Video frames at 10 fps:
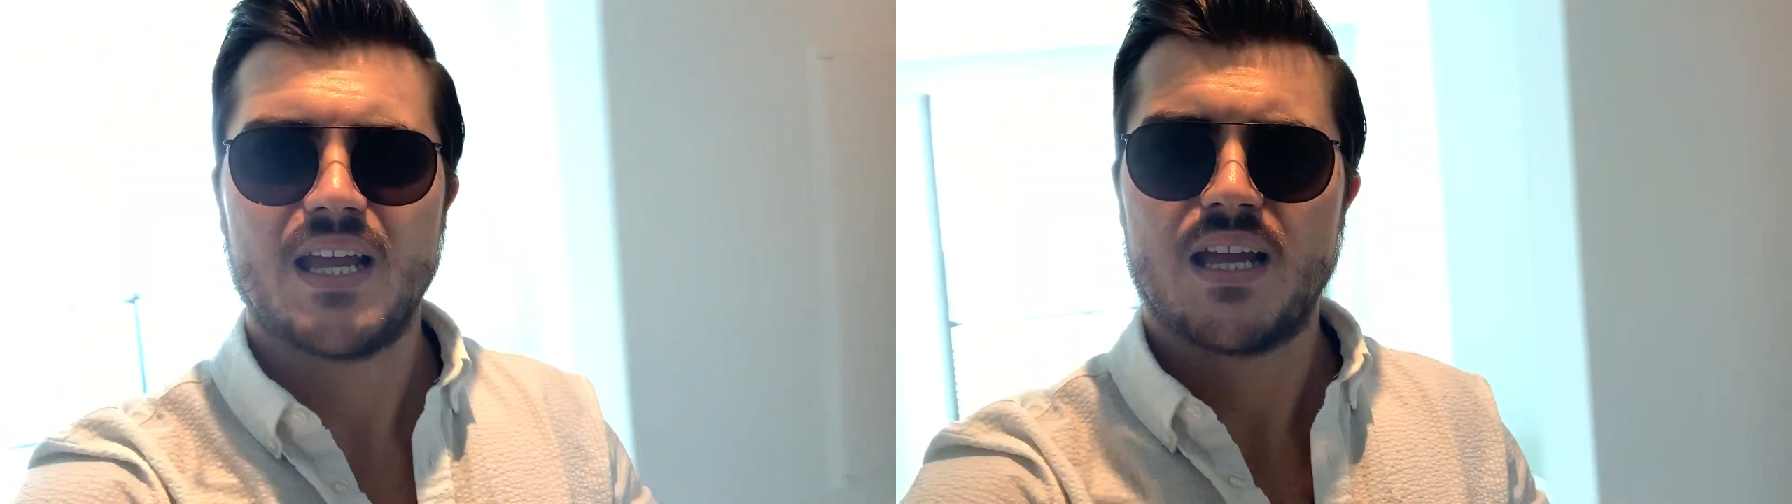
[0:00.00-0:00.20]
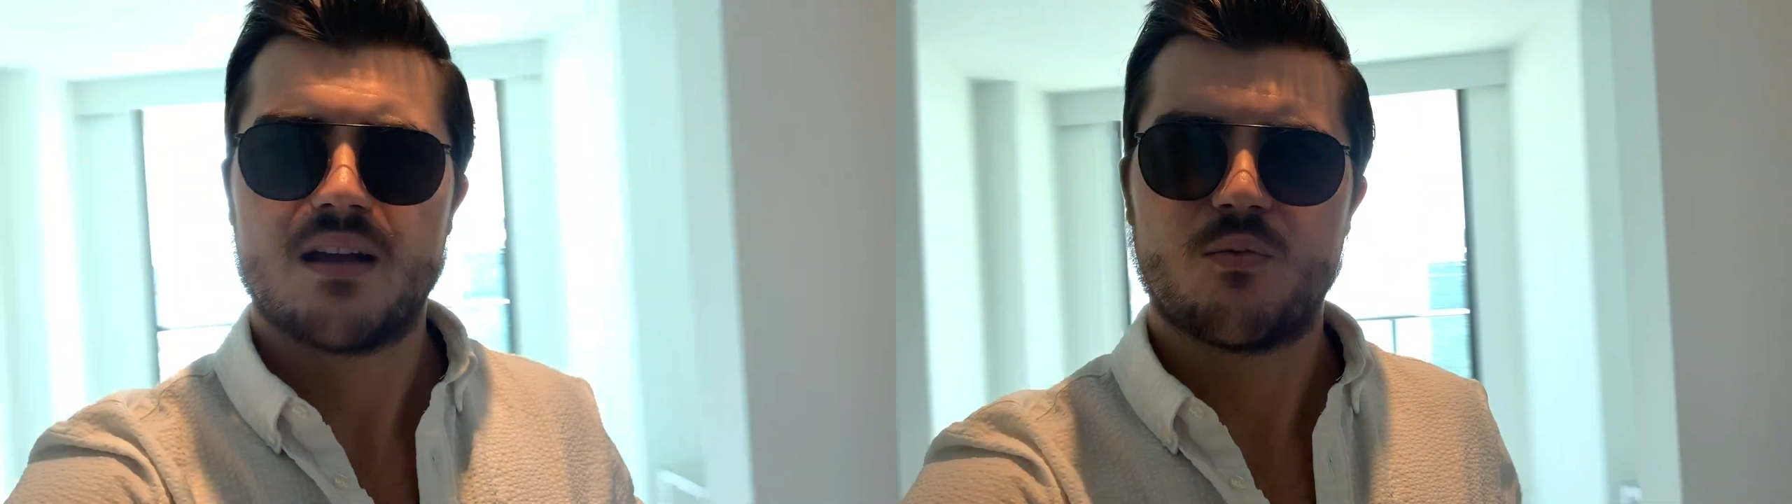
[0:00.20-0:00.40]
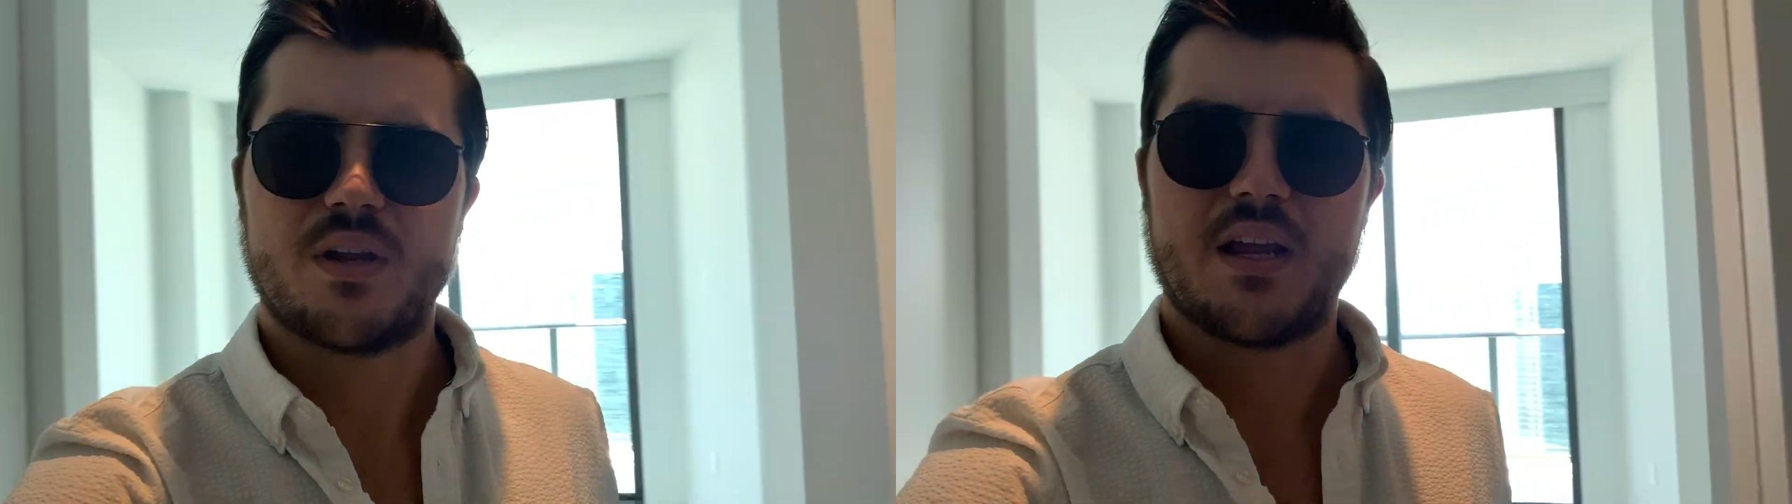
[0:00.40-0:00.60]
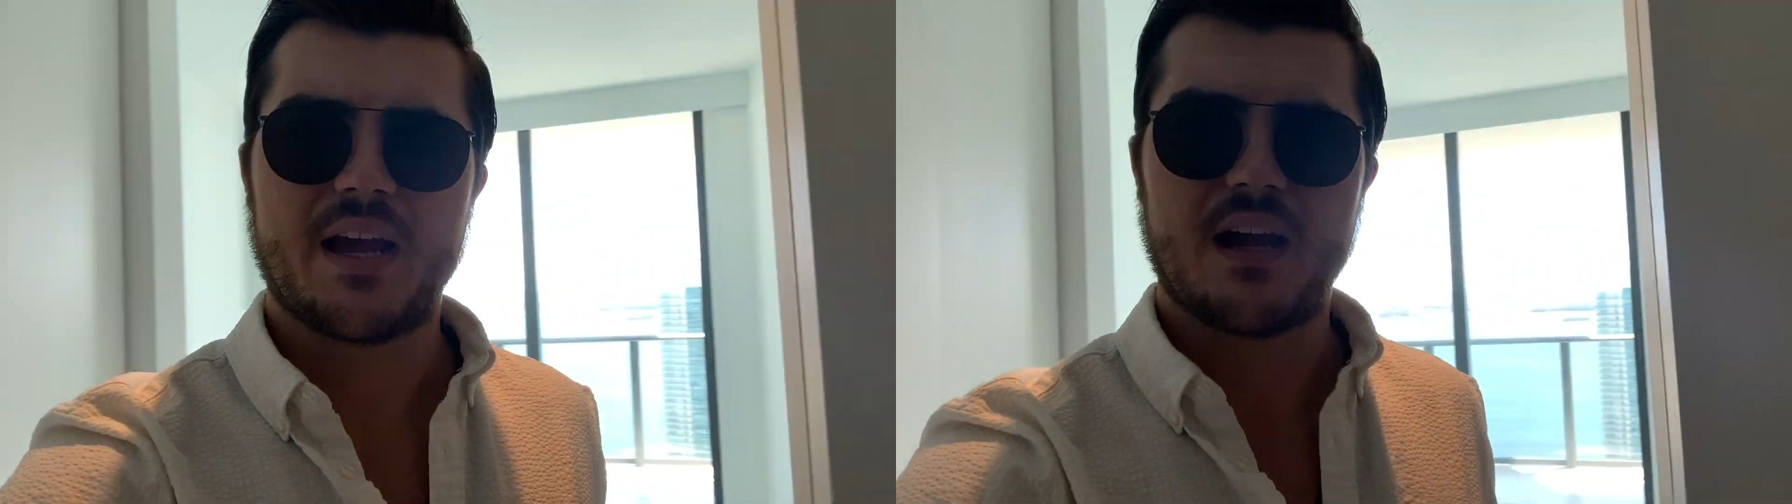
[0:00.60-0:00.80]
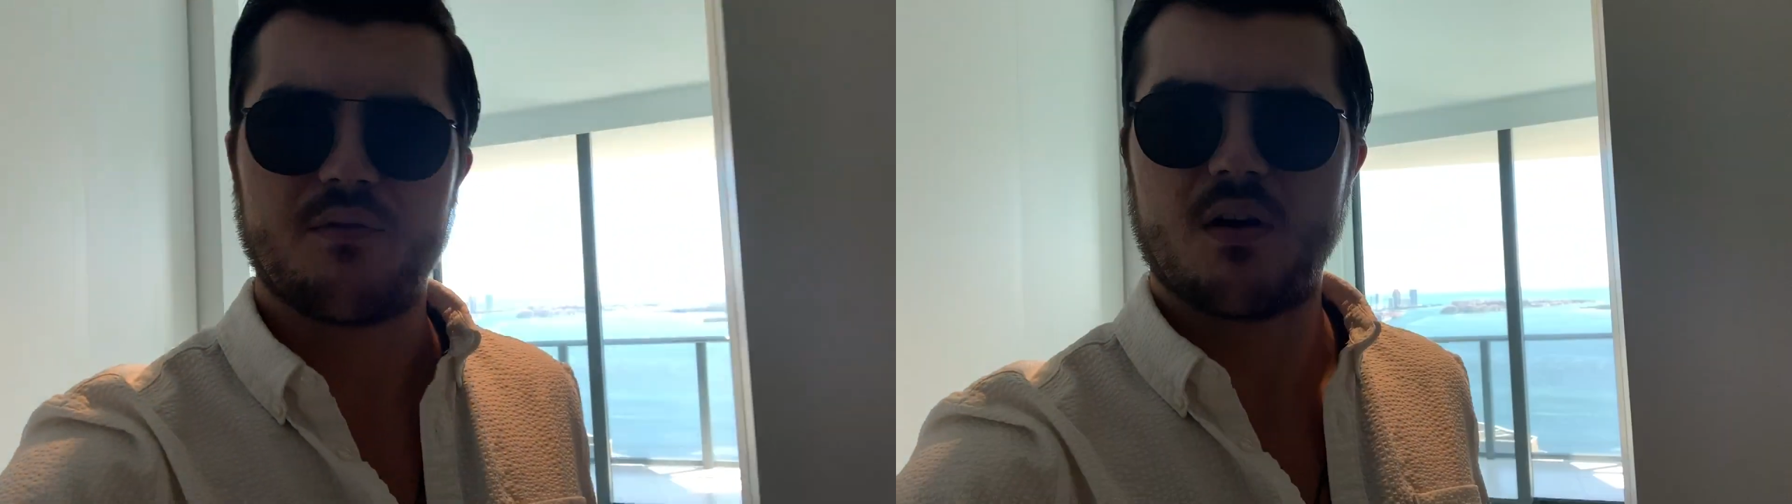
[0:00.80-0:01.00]
And we
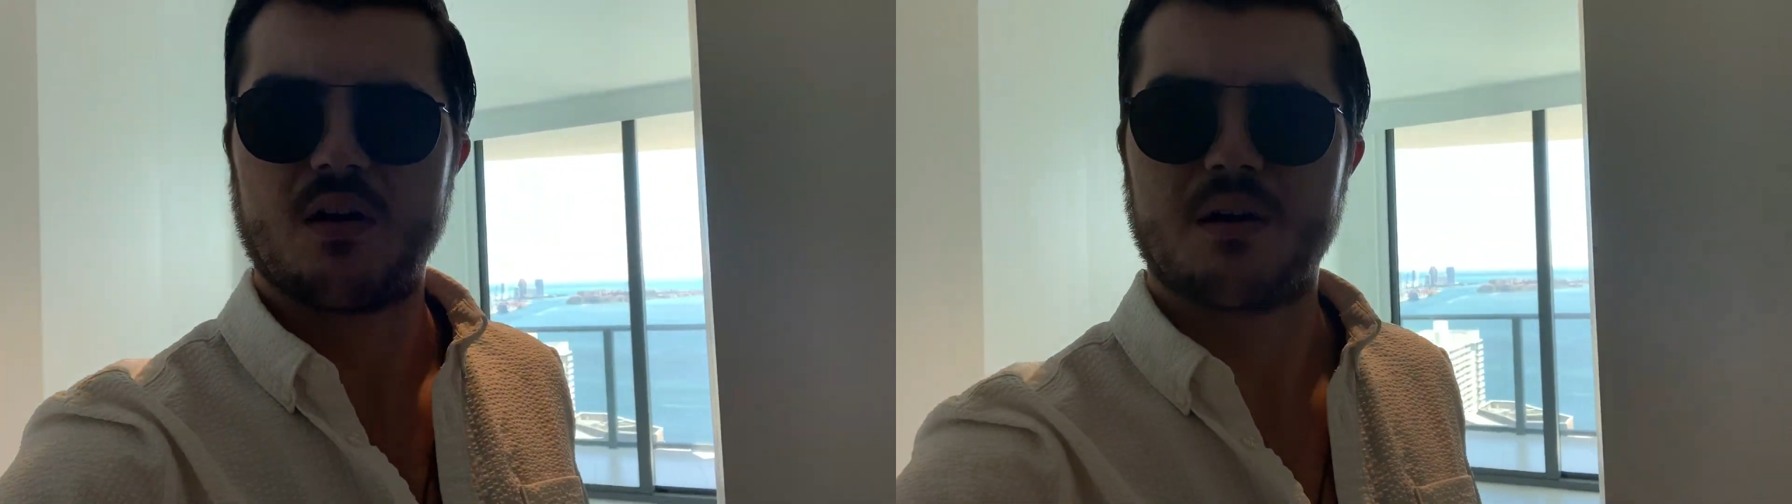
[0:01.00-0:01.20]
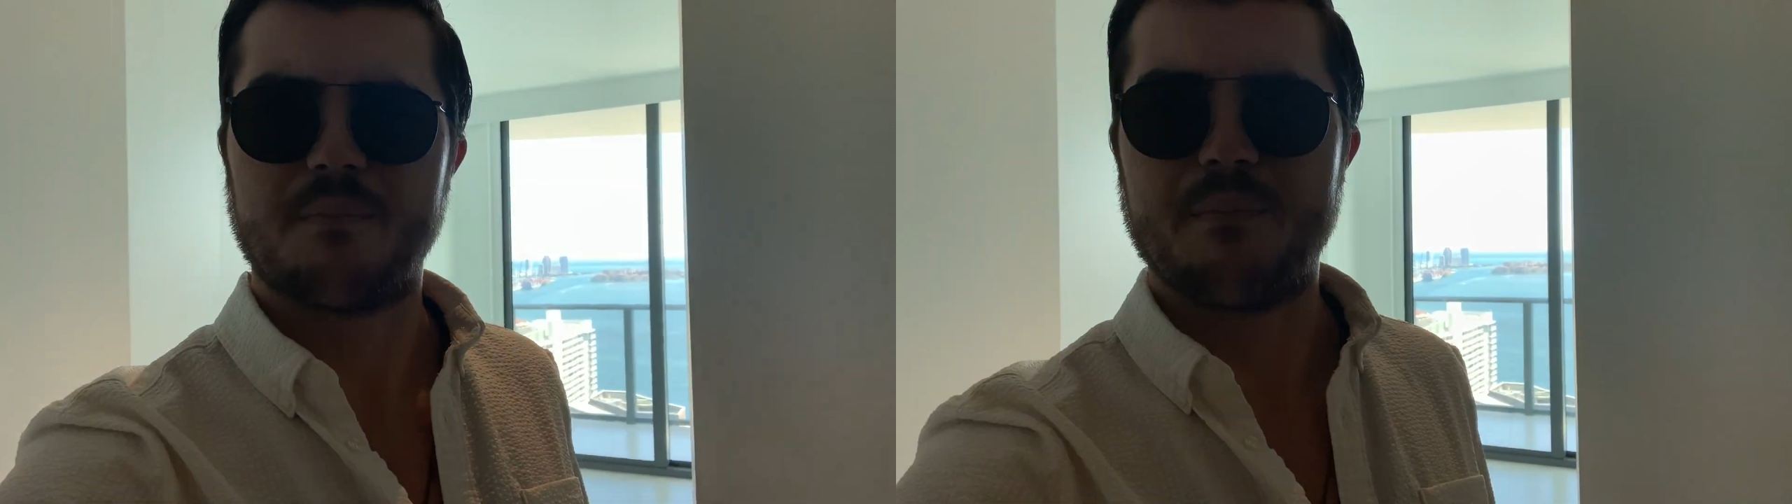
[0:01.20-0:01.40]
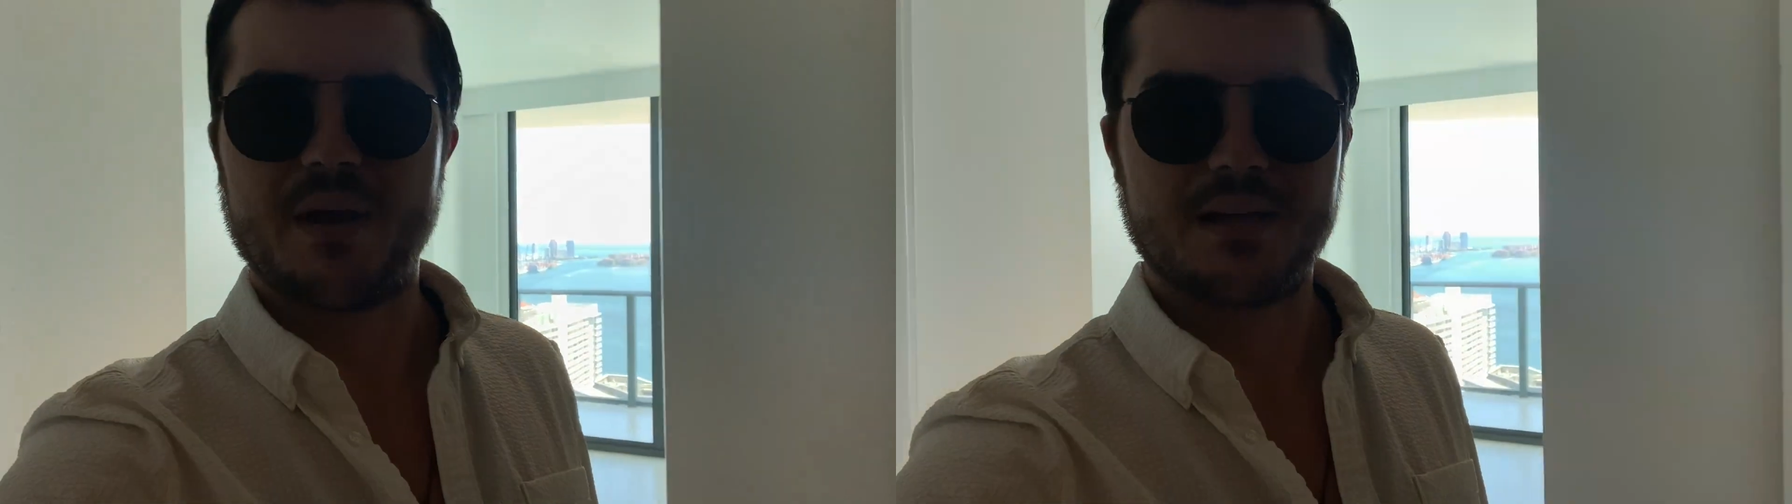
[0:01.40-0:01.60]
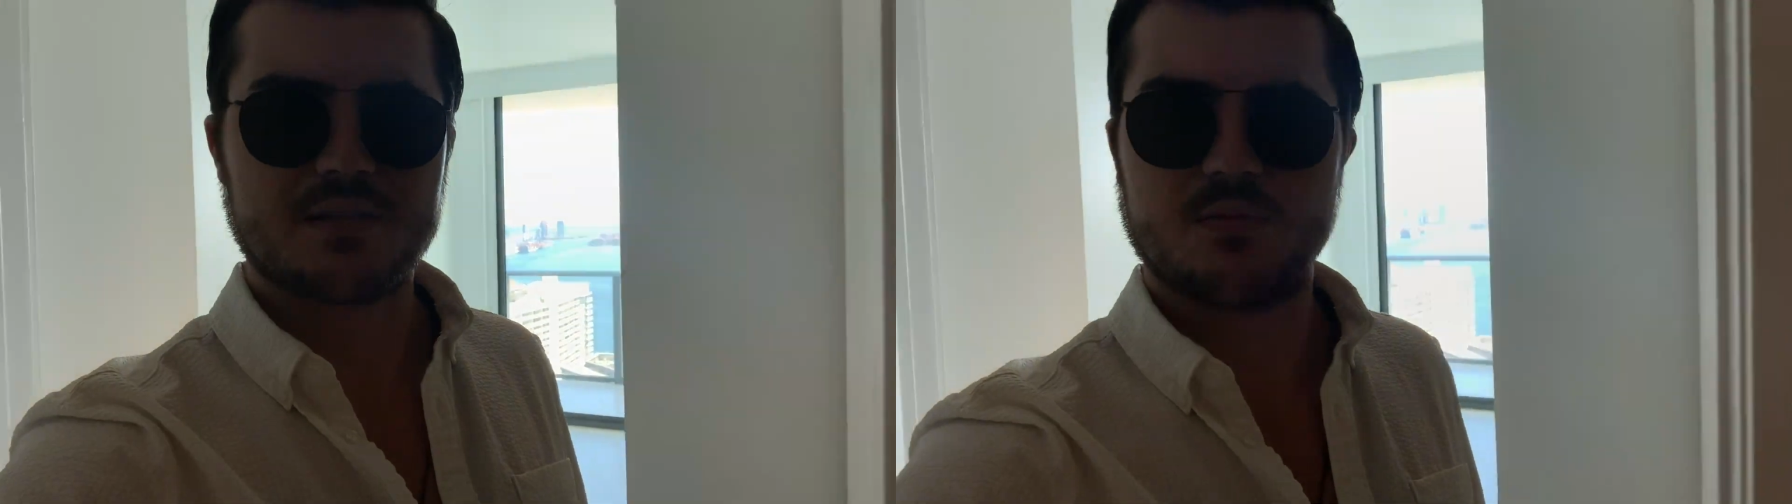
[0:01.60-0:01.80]
have our master